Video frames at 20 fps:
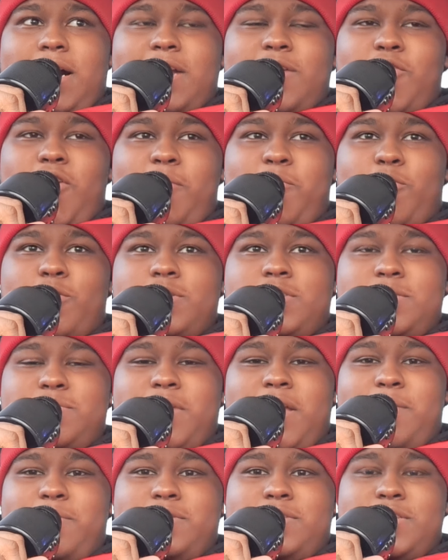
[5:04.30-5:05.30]
I know I'm going to
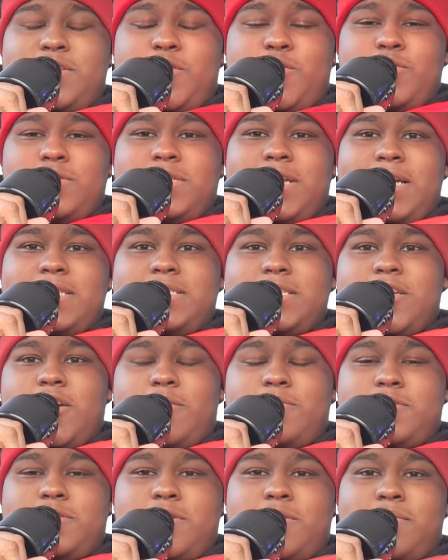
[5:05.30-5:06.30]
be able to use that to
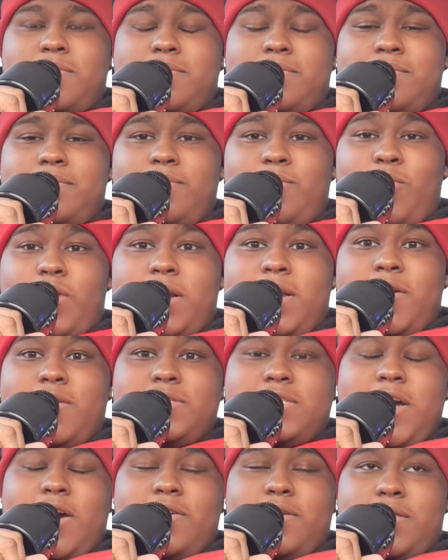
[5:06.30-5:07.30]
help someone
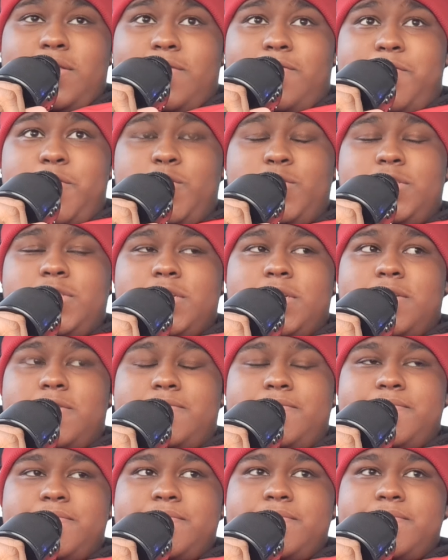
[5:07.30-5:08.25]
else out in the future.